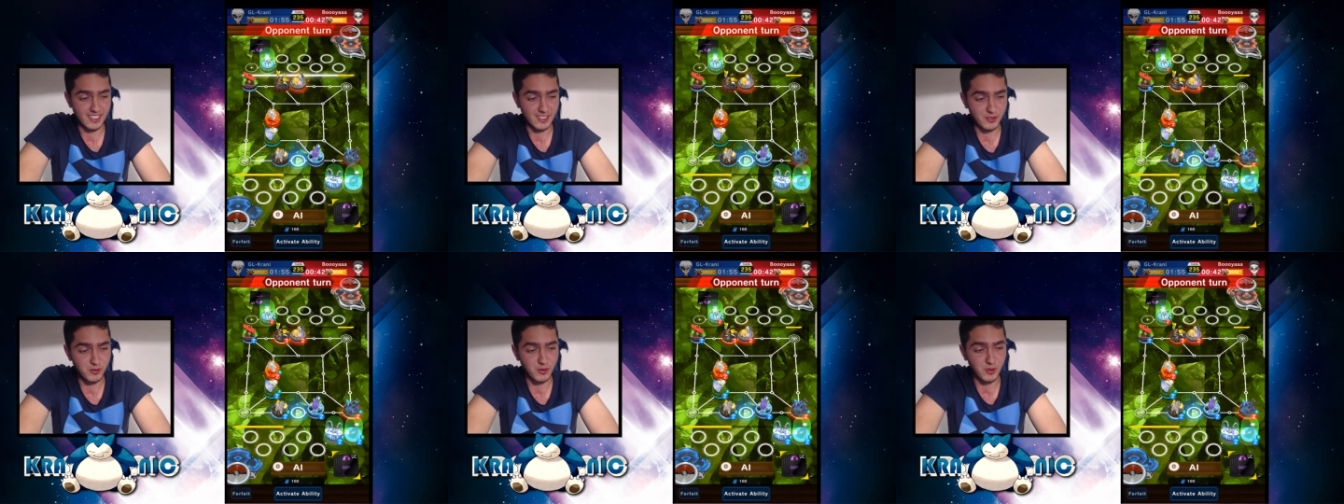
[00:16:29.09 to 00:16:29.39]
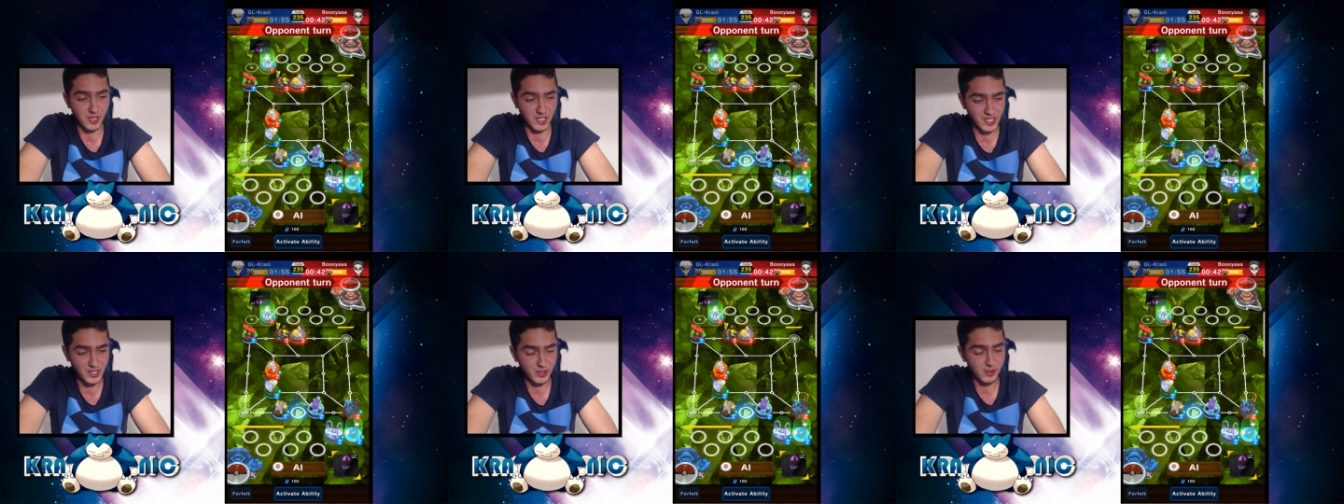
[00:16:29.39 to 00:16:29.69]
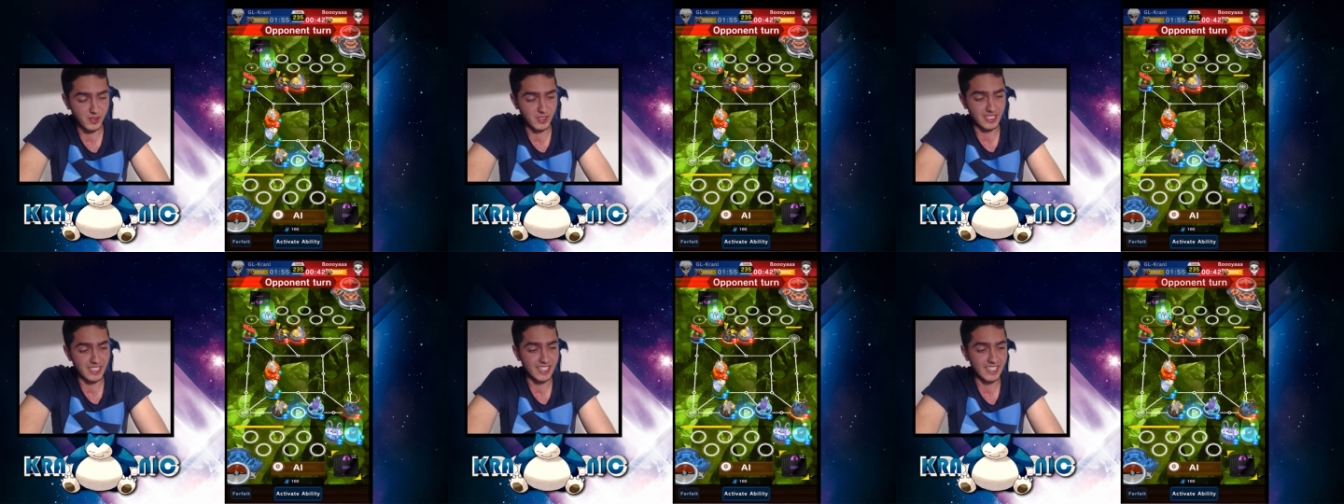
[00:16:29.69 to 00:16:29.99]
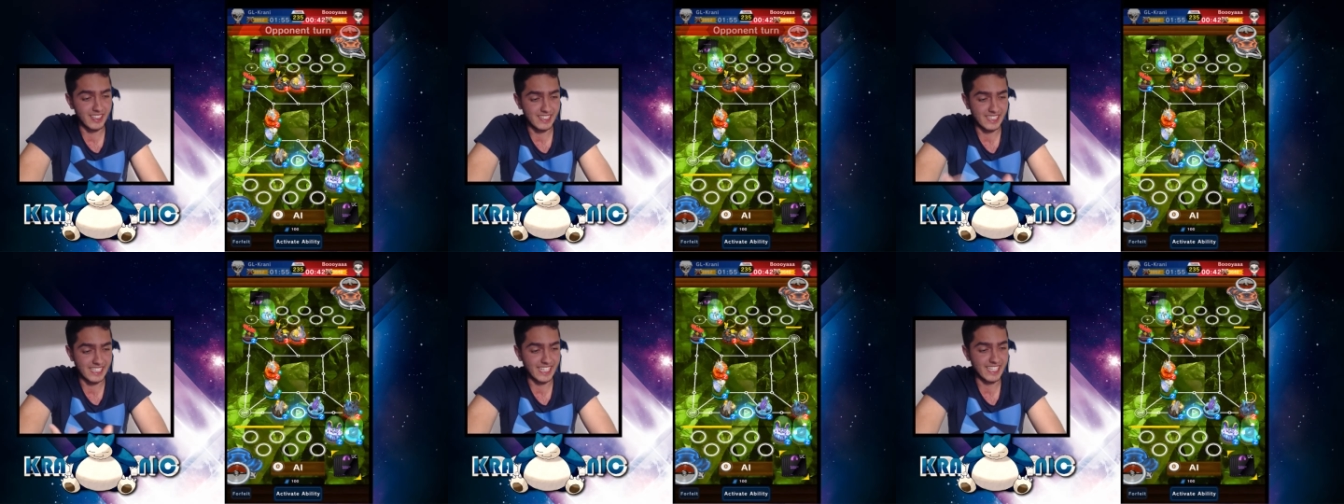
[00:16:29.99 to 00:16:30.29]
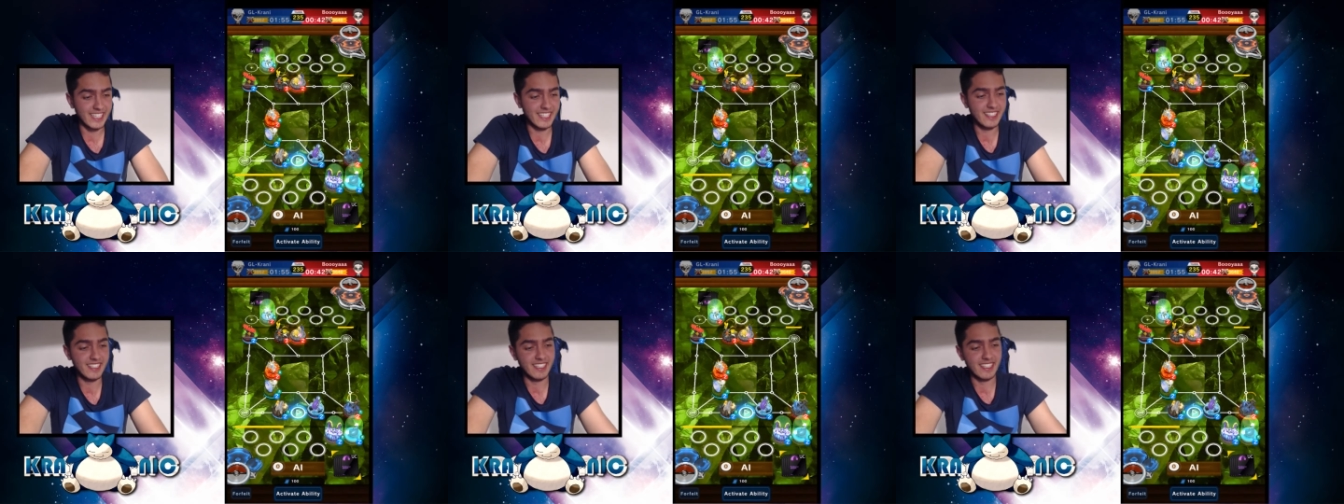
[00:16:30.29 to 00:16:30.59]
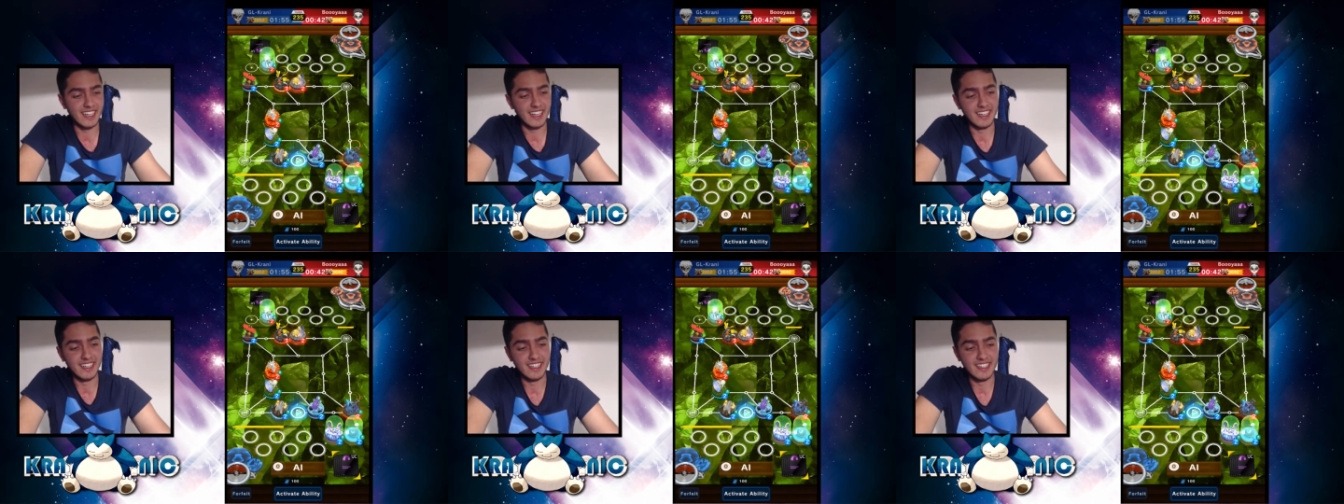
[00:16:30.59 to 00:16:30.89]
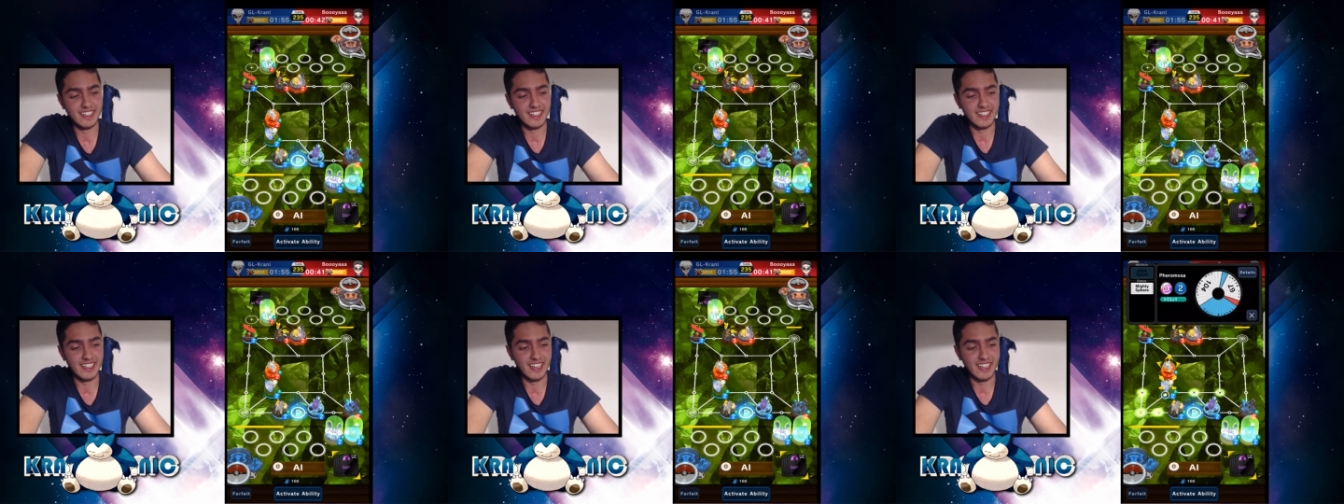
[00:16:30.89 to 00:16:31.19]
to actually land
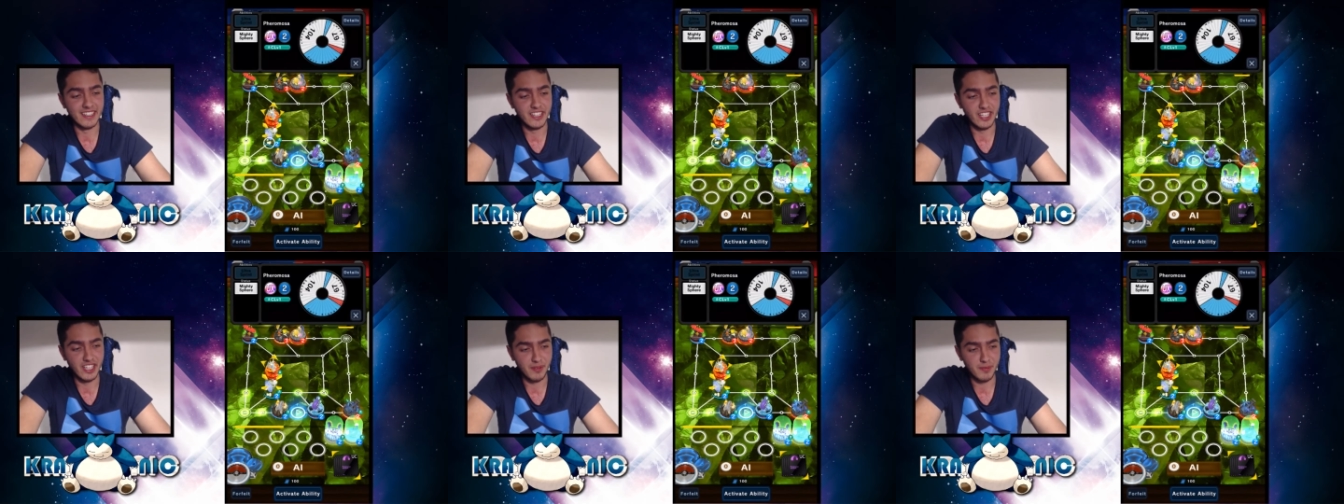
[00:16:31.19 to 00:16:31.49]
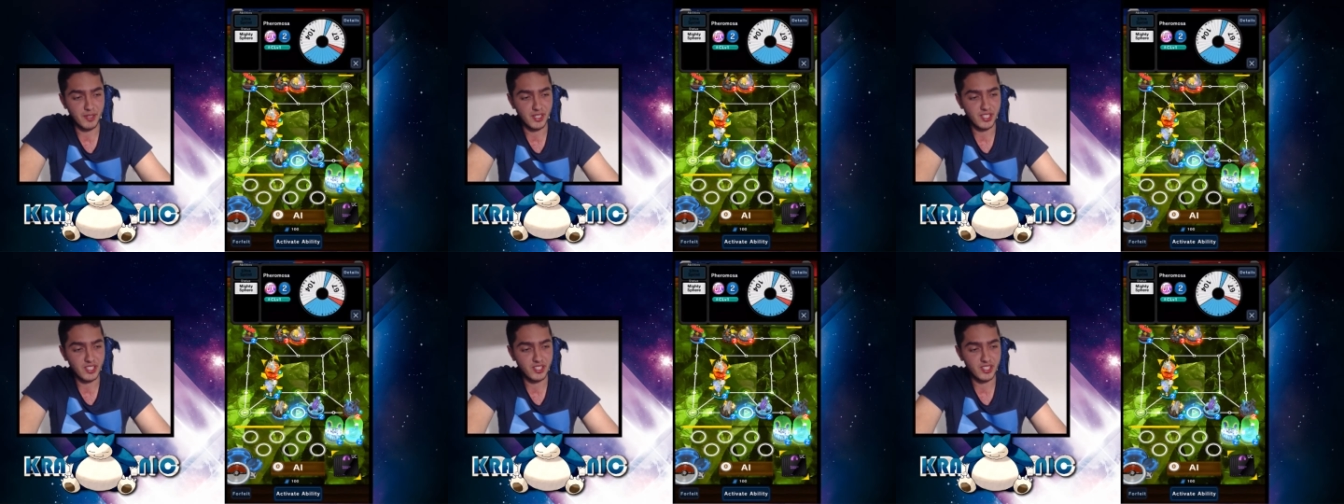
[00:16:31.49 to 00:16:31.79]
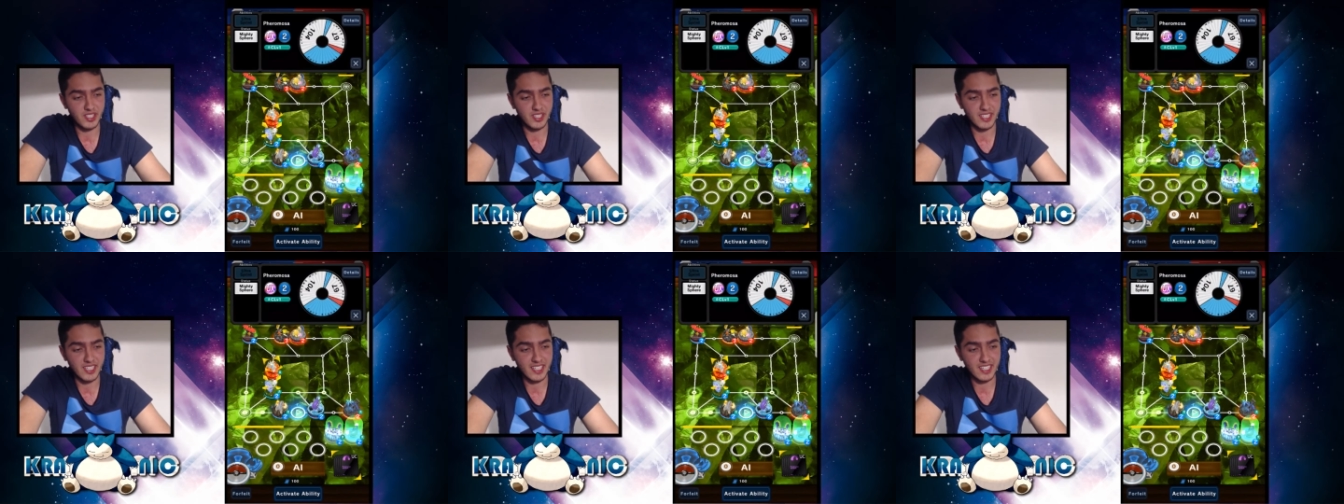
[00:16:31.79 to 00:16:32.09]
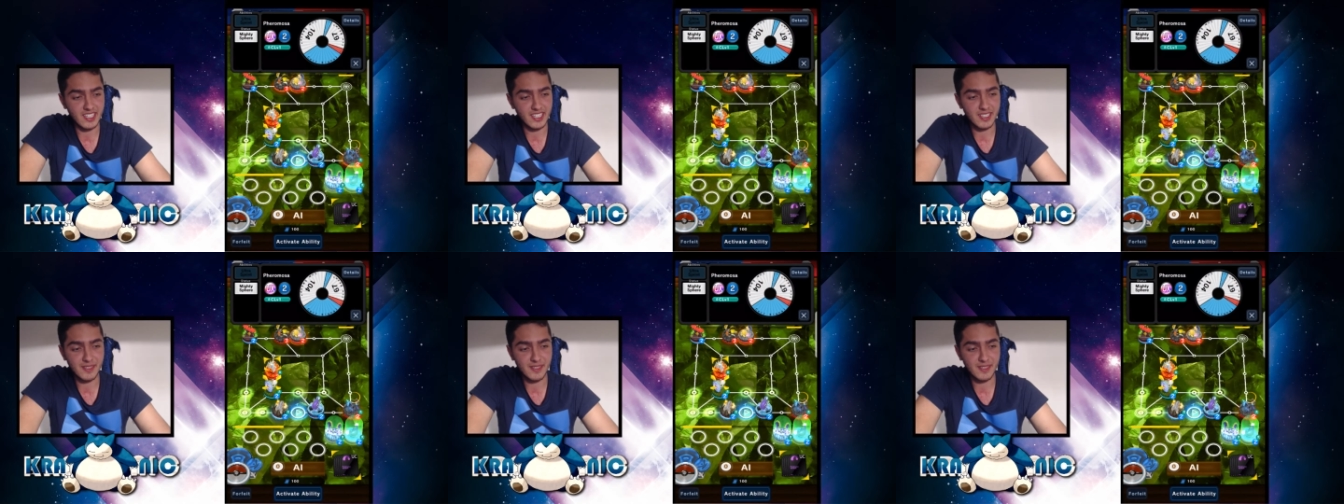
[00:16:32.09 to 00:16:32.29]
a, a damage attack,